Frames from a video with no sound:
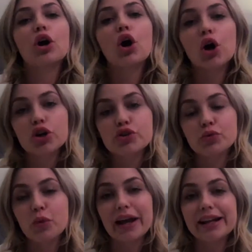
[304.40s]
harsh
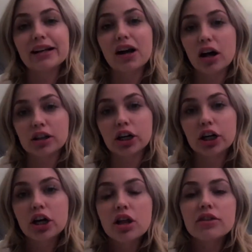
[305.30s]
white
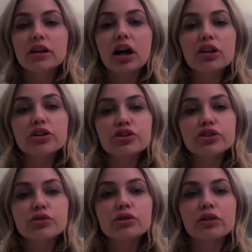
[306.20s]
color. The colors
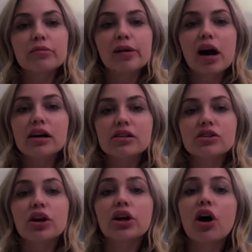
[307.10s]
used on the box
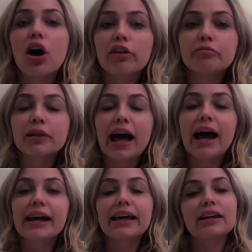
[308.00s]
are an off
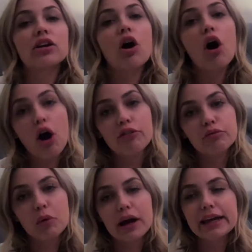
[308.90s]
black and an
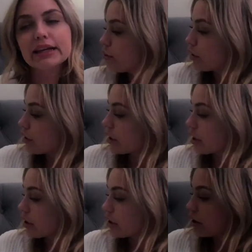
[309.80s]
off white.
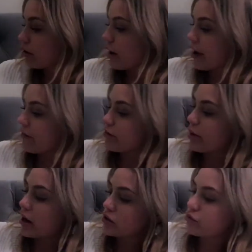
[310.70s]
Here we go. I have the
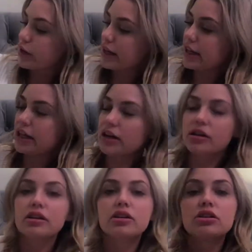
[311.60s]
box right here.
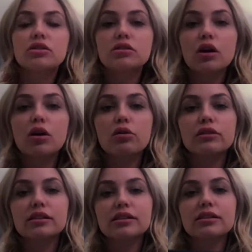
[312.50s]

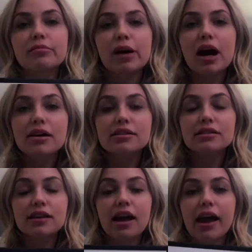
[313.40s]
So this is the
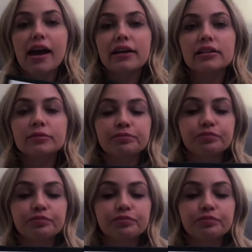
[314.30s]
box, and